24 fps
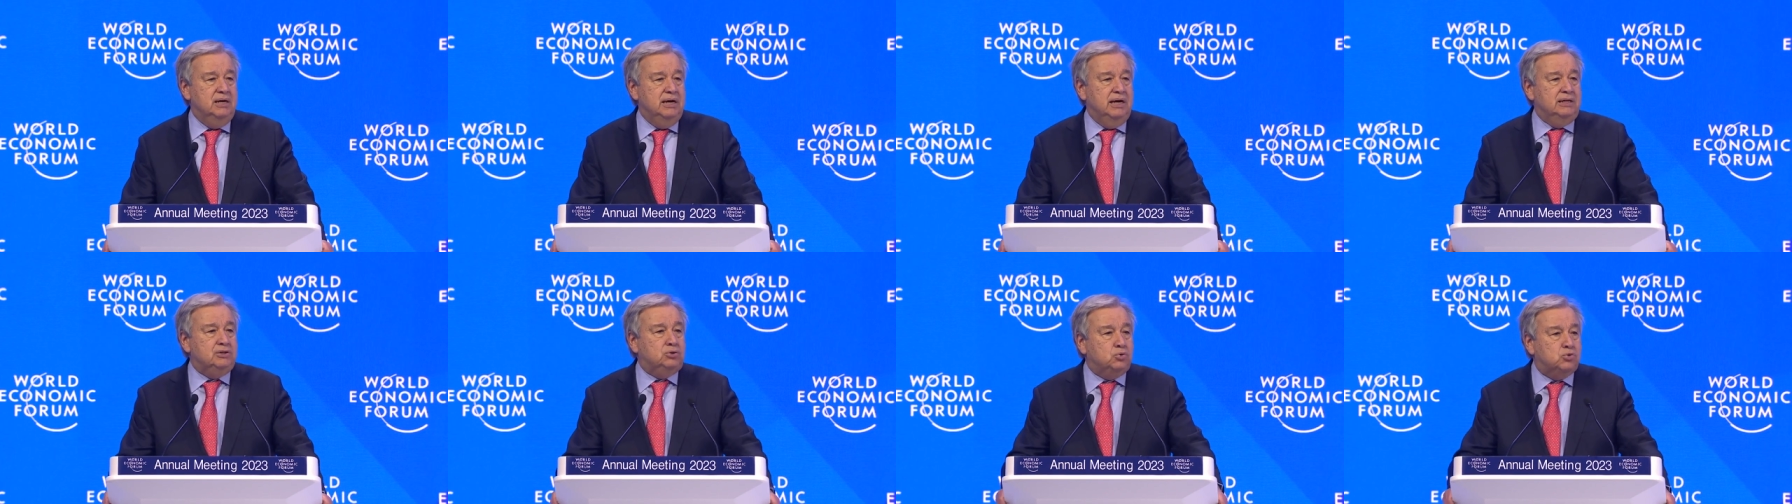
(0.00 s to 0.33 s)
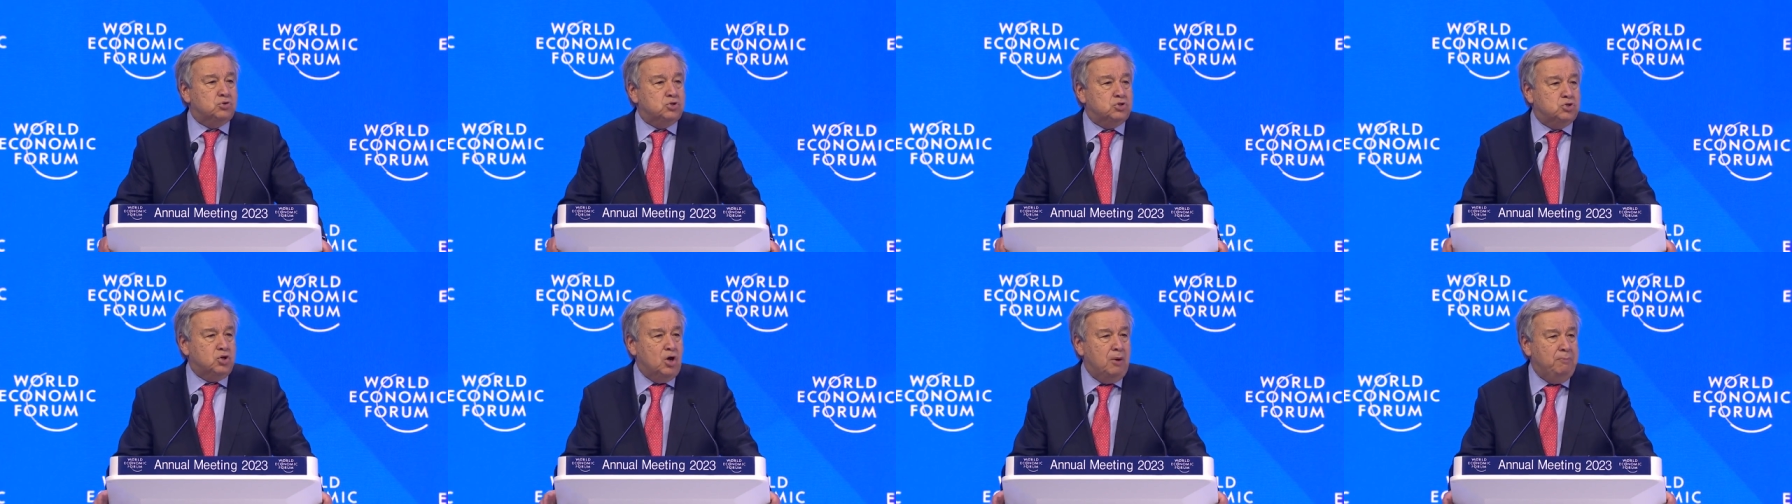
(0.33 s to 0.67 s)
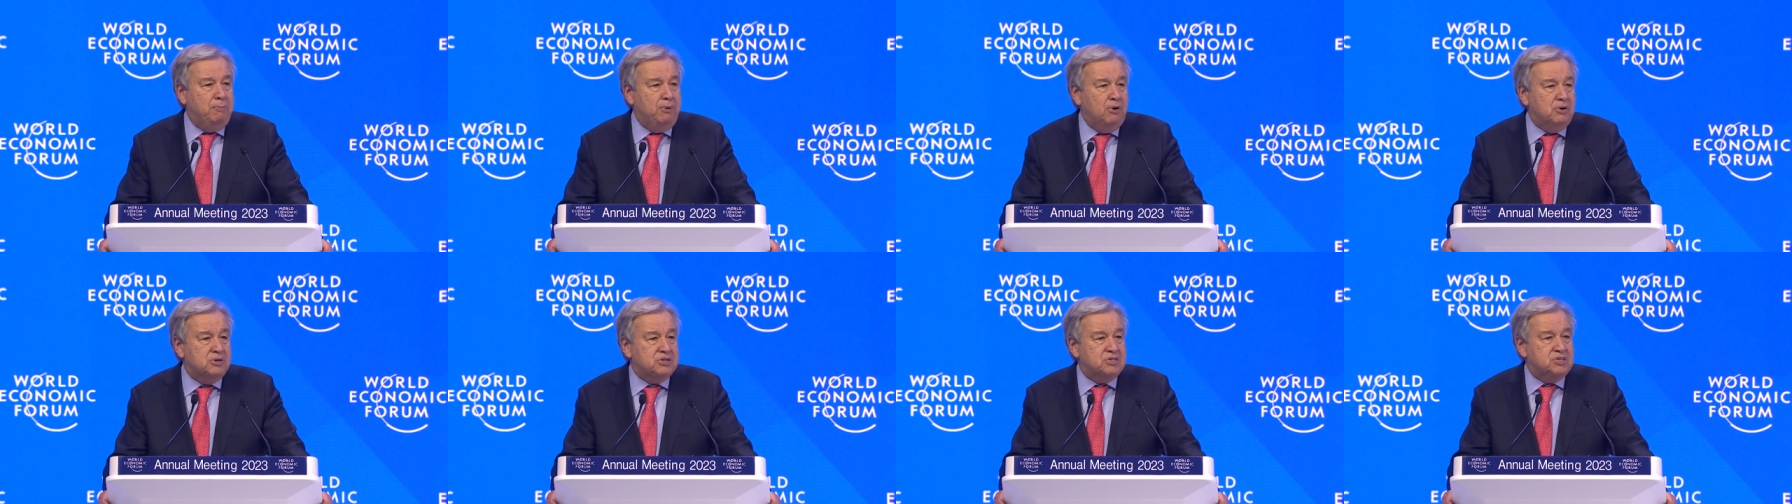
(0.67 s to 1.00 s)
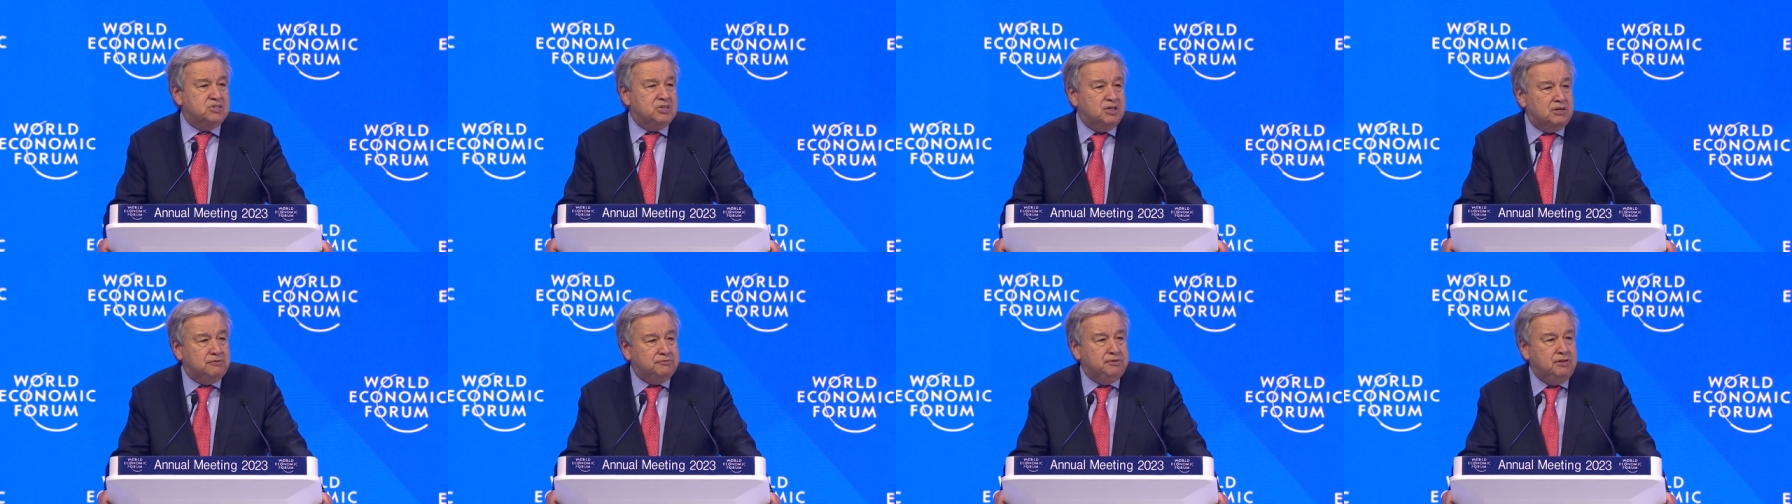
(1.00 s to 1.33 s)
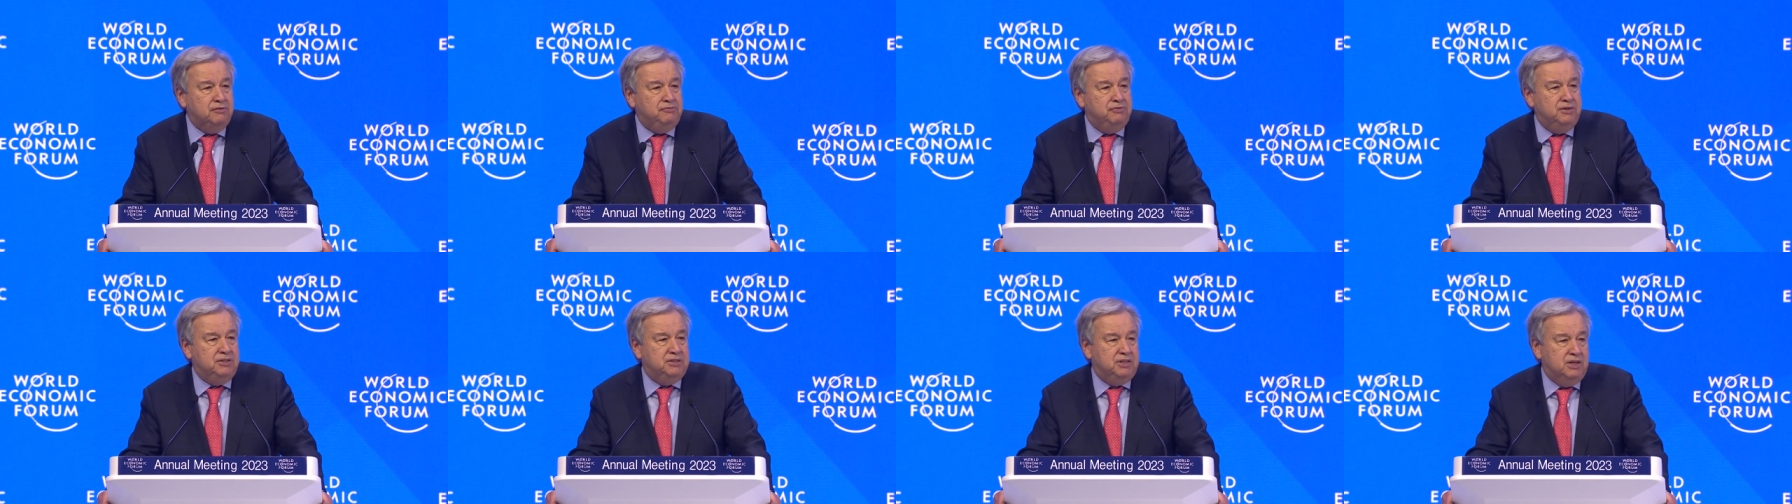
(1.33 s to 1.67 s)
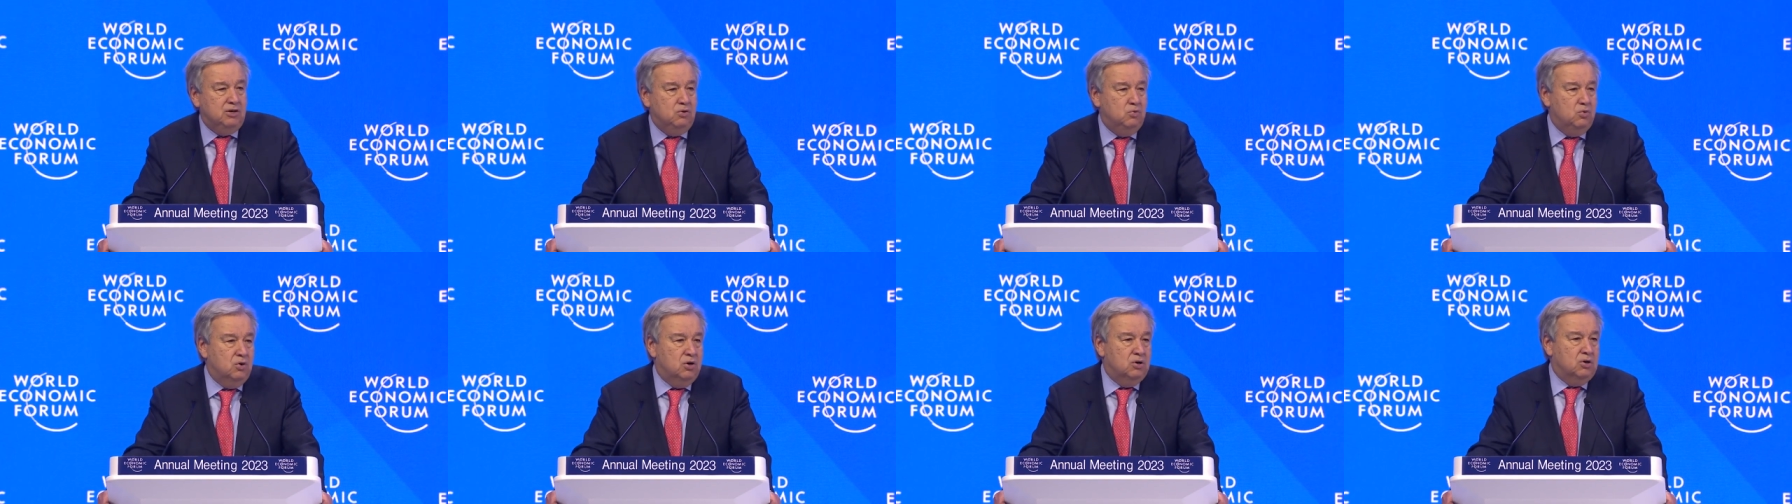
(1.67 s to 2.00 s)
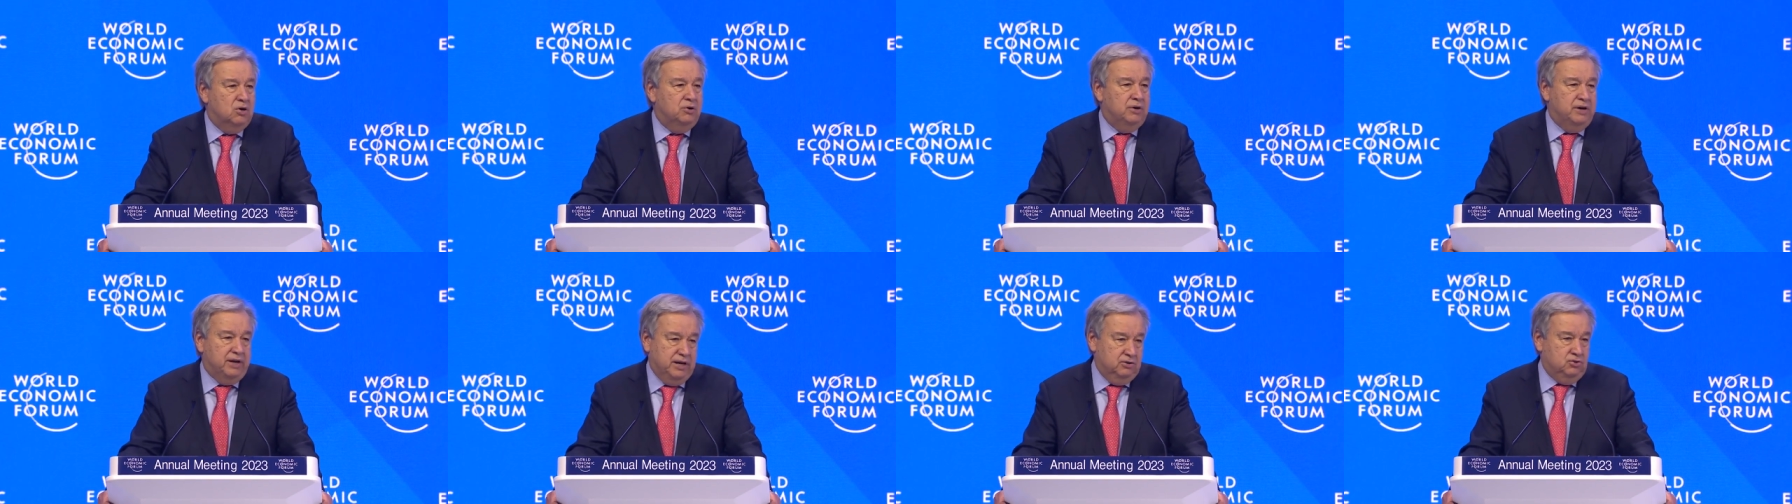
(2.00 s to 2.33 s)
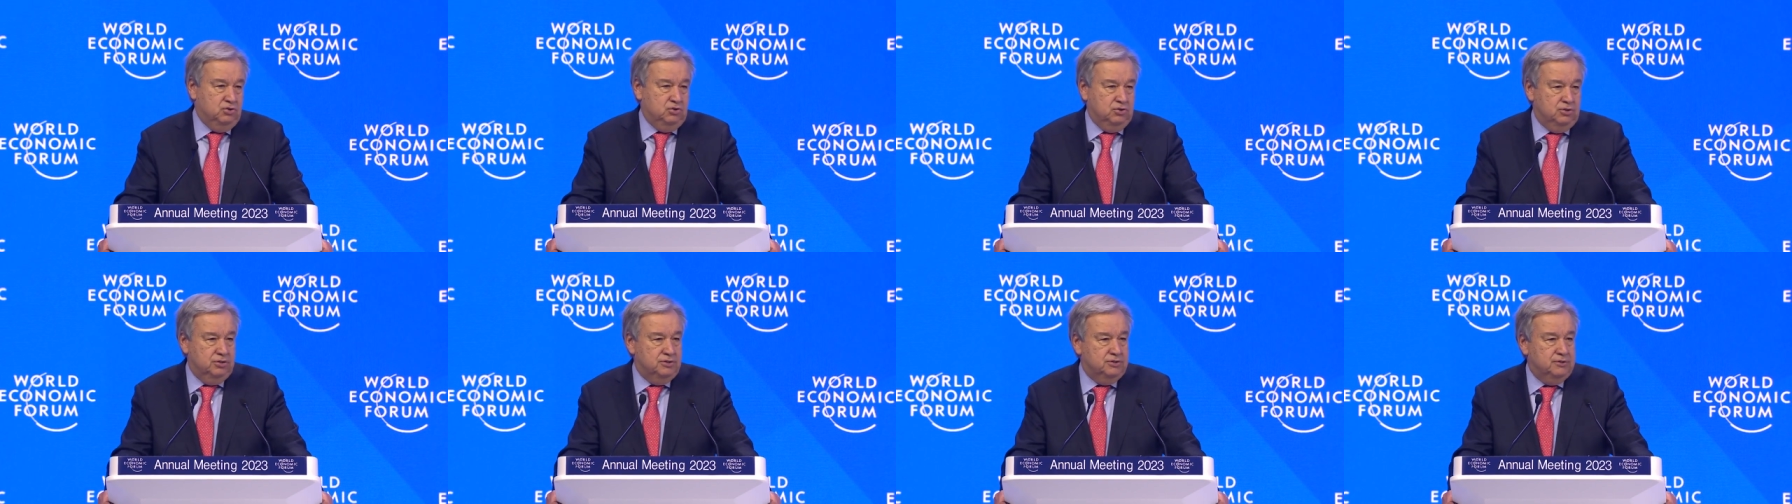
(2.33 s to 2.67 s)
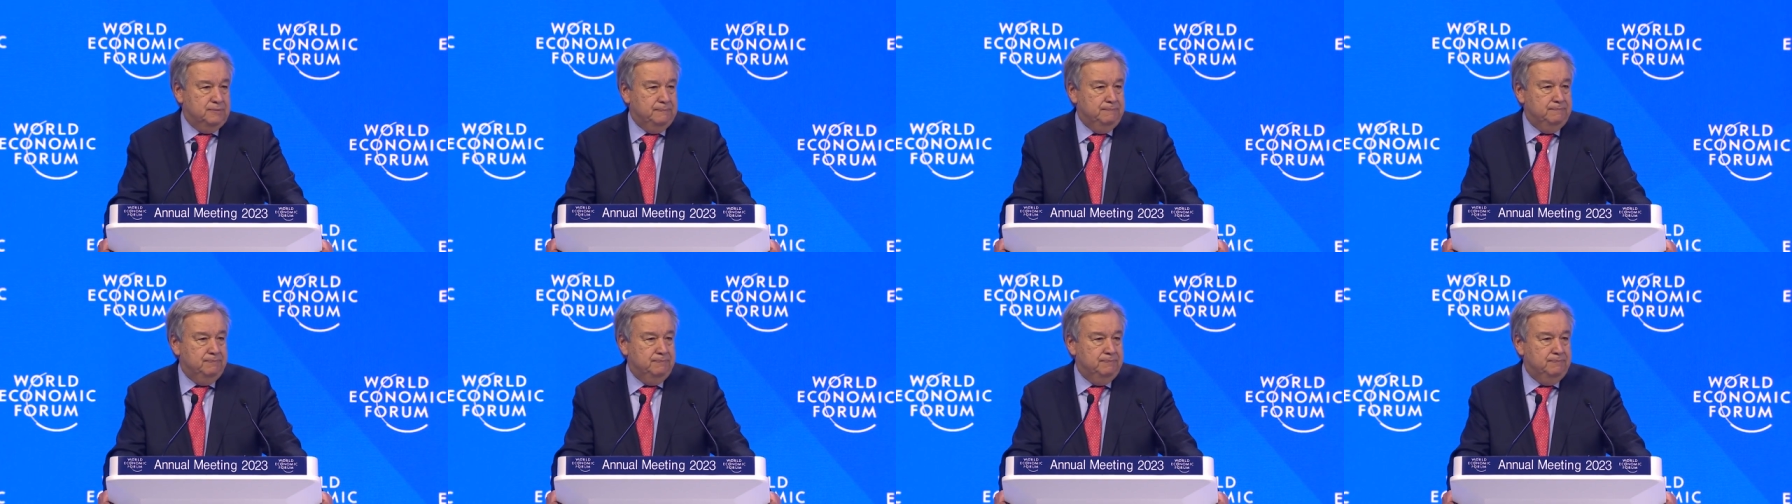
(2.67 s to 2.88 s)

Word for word: and to stop our self defeating war on nature.